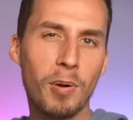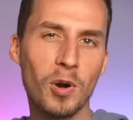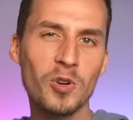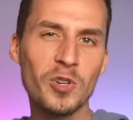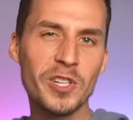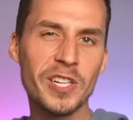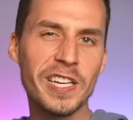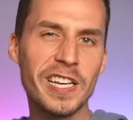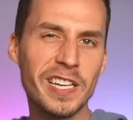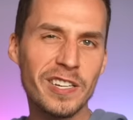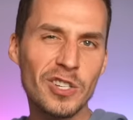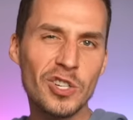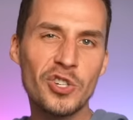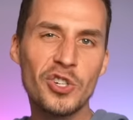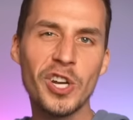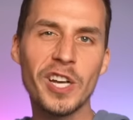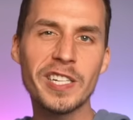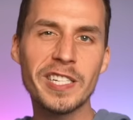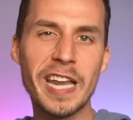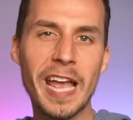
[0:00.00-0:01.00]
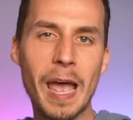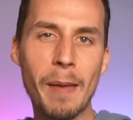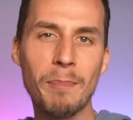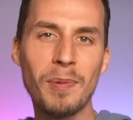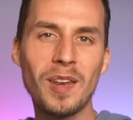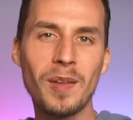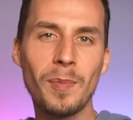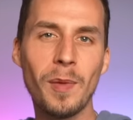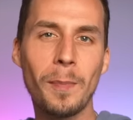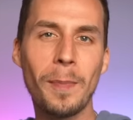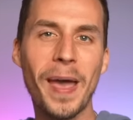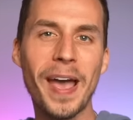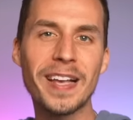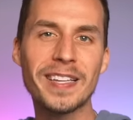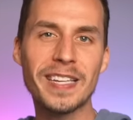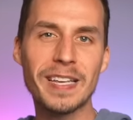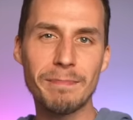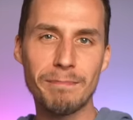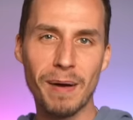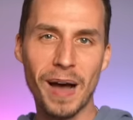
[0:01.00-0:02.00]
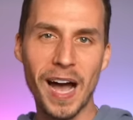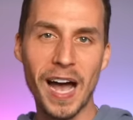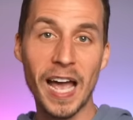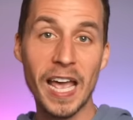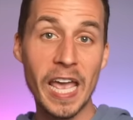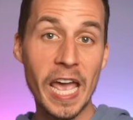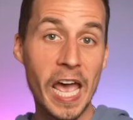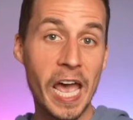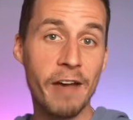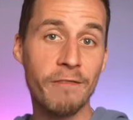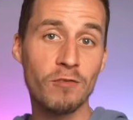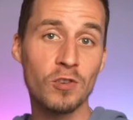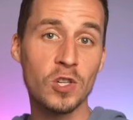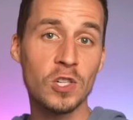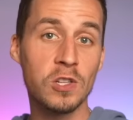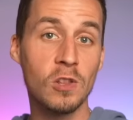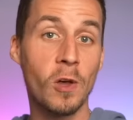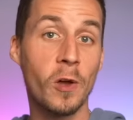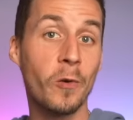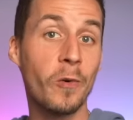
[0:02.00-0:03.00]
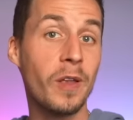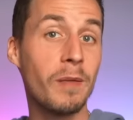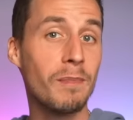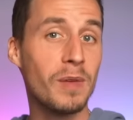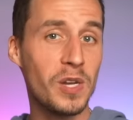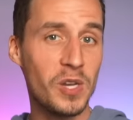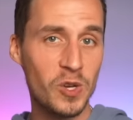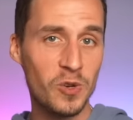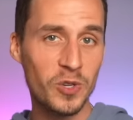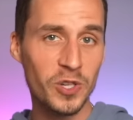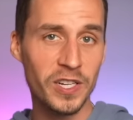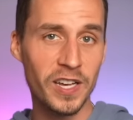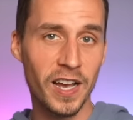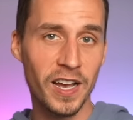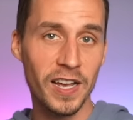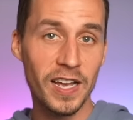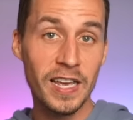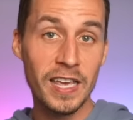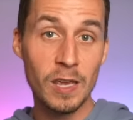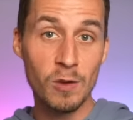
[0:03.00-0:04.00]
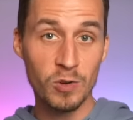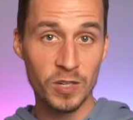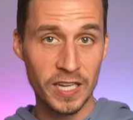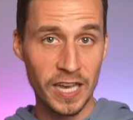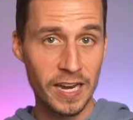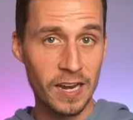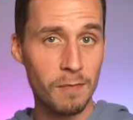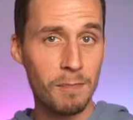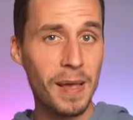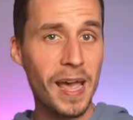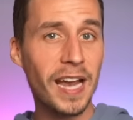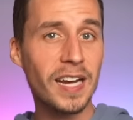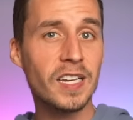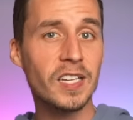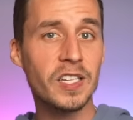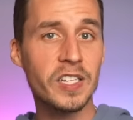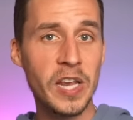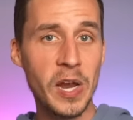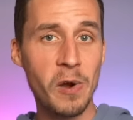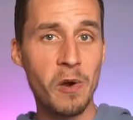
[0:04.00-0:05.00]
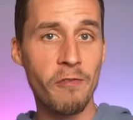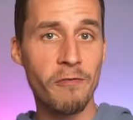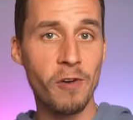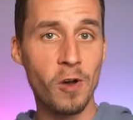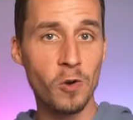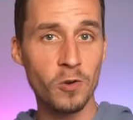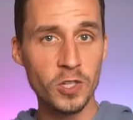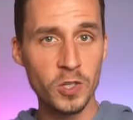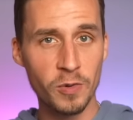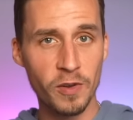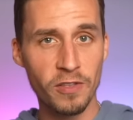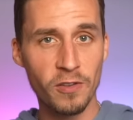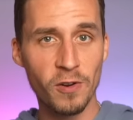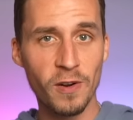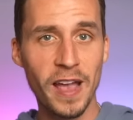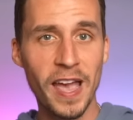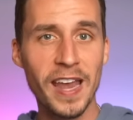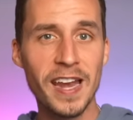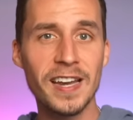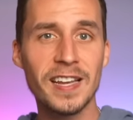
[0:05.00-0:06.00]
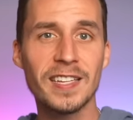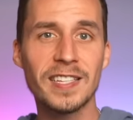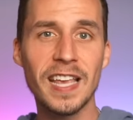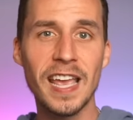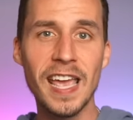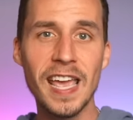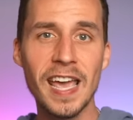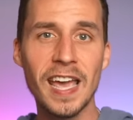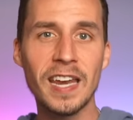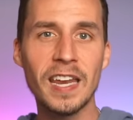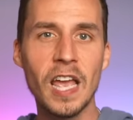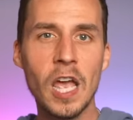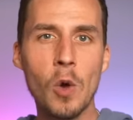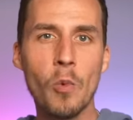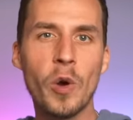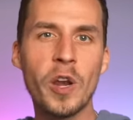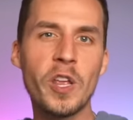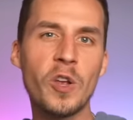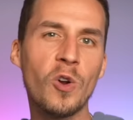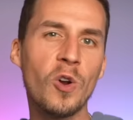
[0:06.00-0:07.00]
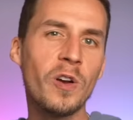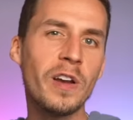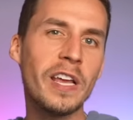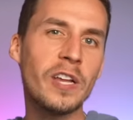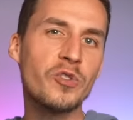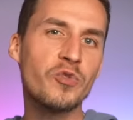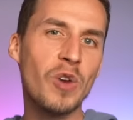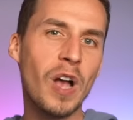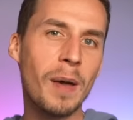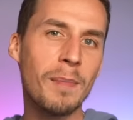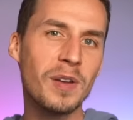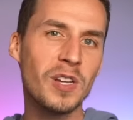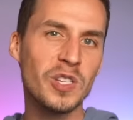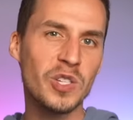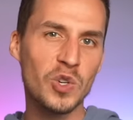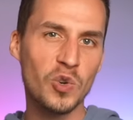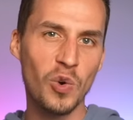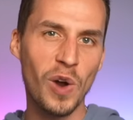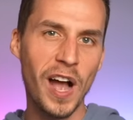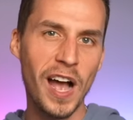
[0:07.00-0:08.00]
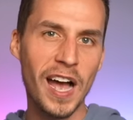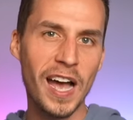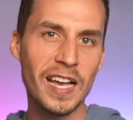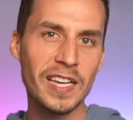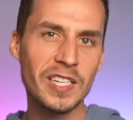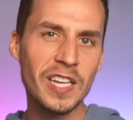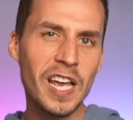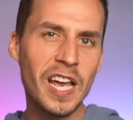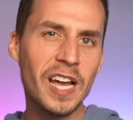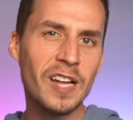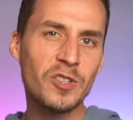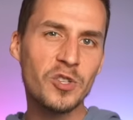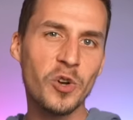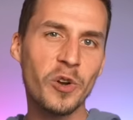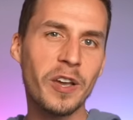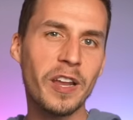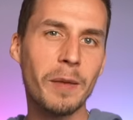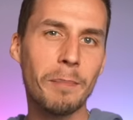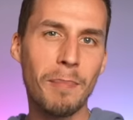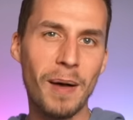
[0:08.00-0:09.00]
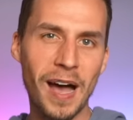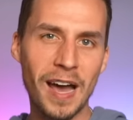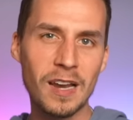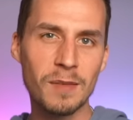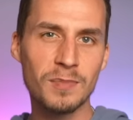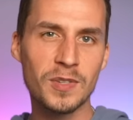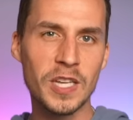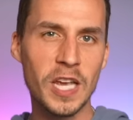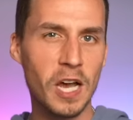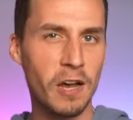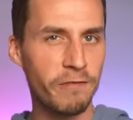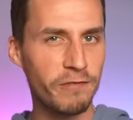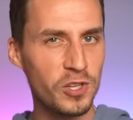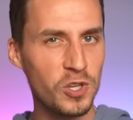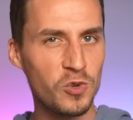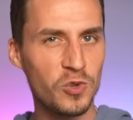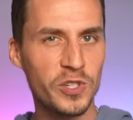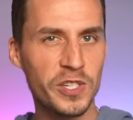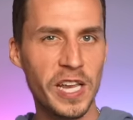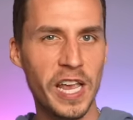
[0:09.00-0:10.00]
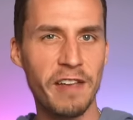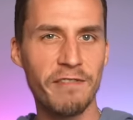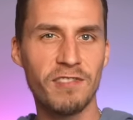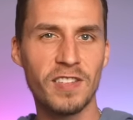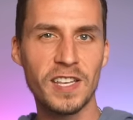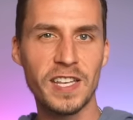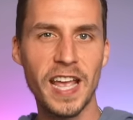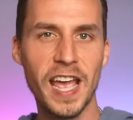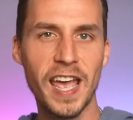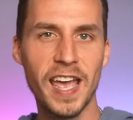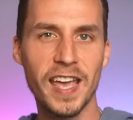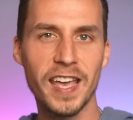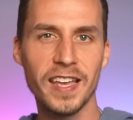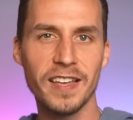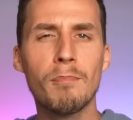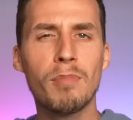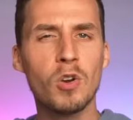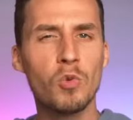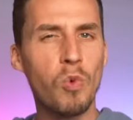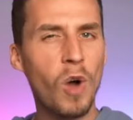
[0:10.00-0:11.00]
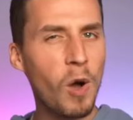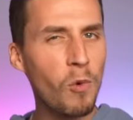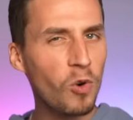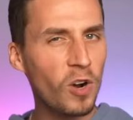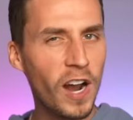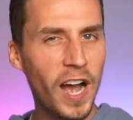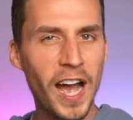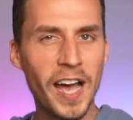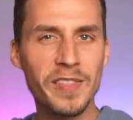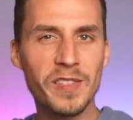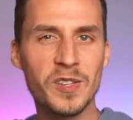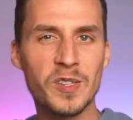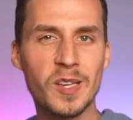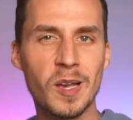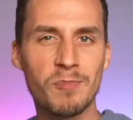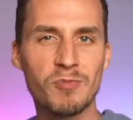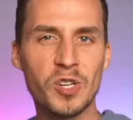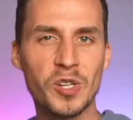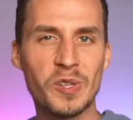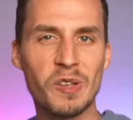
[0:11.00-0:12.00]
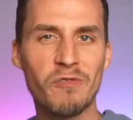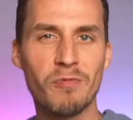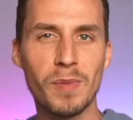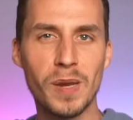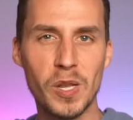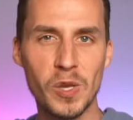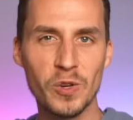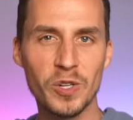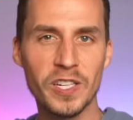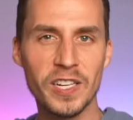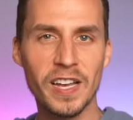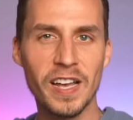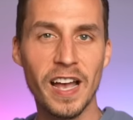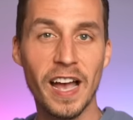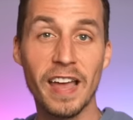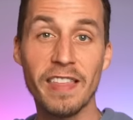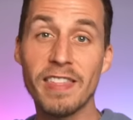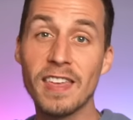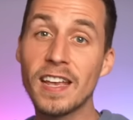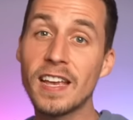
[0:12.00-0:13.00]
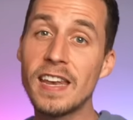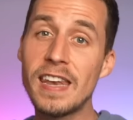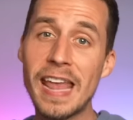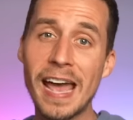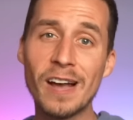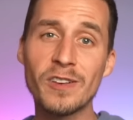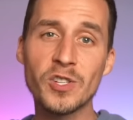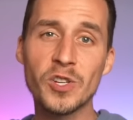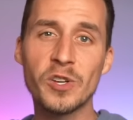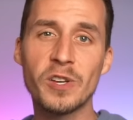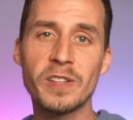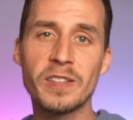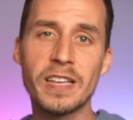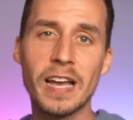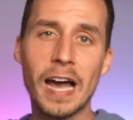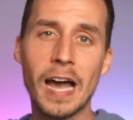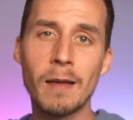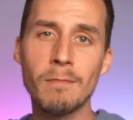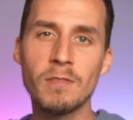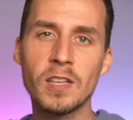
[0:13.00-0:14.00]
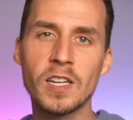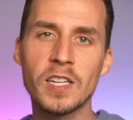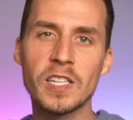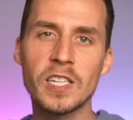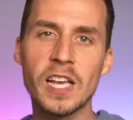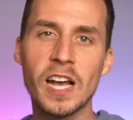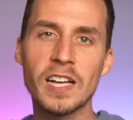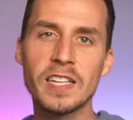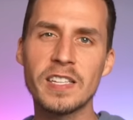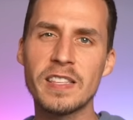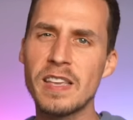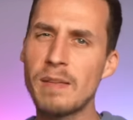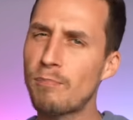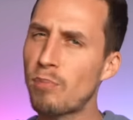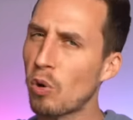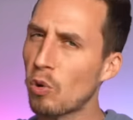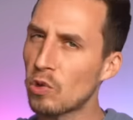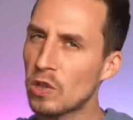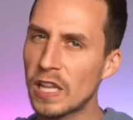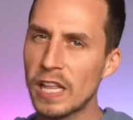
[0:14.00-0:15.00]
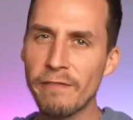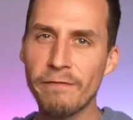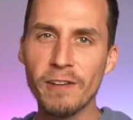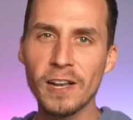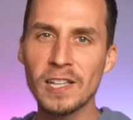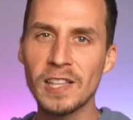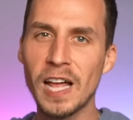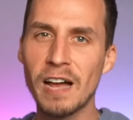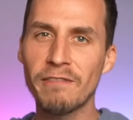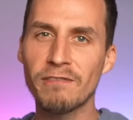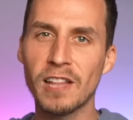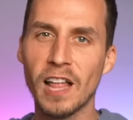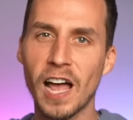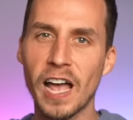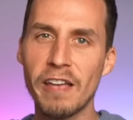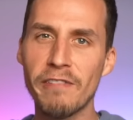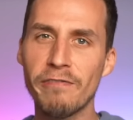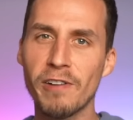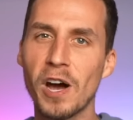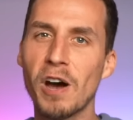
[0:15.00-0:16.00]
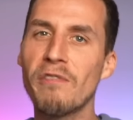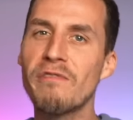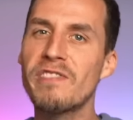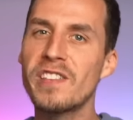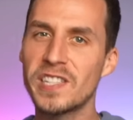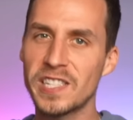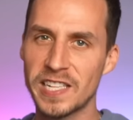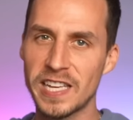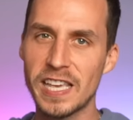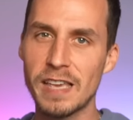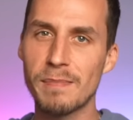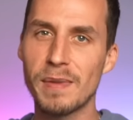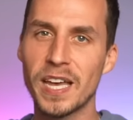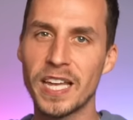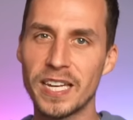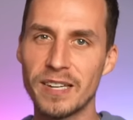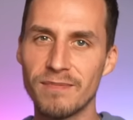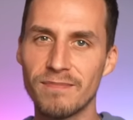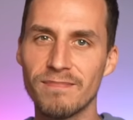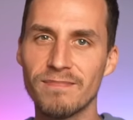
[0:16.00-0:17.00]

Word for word: Perseus just happened to be passing by after slaughtering Medusa. He was headed back to Seriphos with her head in his hand when he heard Andromeda's cries and took it upon himself to save the day. But while we're on the subject of Medusa, I think now's a good time to discuss the prolific love life of the seaman.